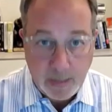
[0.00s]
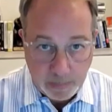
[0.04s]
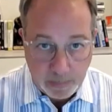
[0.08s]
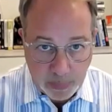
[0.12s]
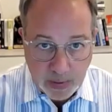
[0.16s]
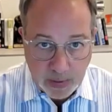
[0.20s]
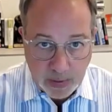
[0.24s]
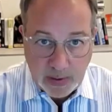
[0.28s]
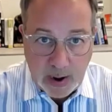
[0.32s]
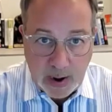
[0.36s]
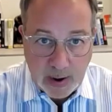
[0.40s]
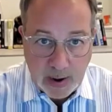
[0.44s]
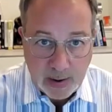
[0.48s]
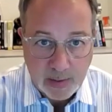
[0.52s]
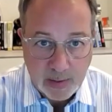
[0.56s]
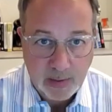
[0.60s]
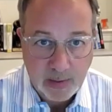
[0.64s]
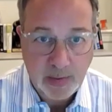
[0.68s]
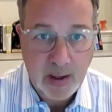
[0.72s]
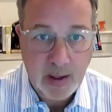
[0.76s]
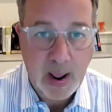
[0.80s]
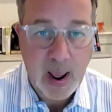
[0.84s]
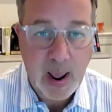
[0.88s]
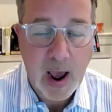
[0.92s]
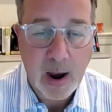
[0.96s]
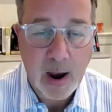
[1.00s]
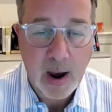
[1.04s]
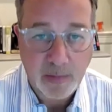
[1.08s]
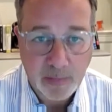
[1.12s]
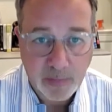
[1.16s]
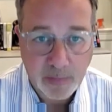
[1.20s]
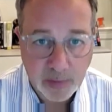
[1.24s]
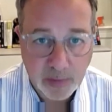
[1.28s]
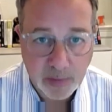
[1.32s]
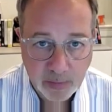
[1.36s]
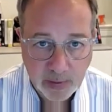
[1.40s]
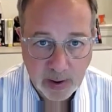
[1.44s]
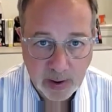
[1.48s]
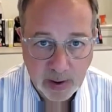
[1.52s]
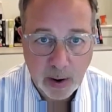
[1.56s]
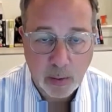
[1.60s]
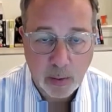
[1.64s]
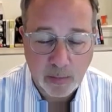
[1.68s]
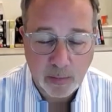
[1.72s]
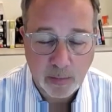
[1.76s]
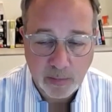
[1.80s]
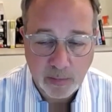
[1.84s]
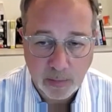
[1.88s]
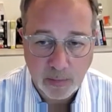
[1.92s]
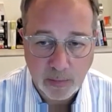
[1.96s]
the data that they have for sale or
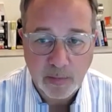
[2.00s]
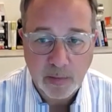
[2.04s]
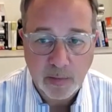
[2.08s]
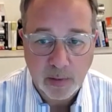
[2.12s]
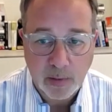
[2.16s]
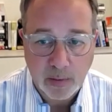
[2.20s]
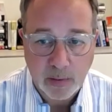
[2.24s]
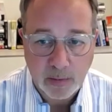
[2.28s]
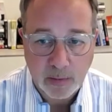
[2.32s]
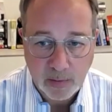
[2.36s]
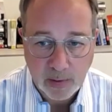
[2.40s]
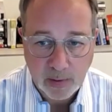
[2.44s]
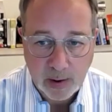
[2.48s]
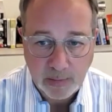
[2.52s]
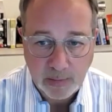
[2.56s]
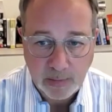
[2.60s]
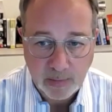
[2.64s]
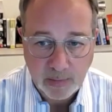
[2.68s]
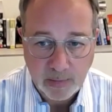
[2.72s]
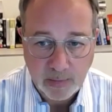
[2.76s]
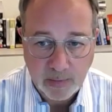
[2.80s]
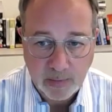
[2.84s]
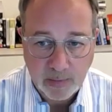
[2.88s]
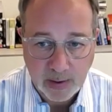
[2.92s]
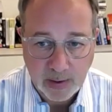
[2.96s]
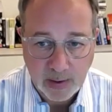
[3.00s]
for licensing.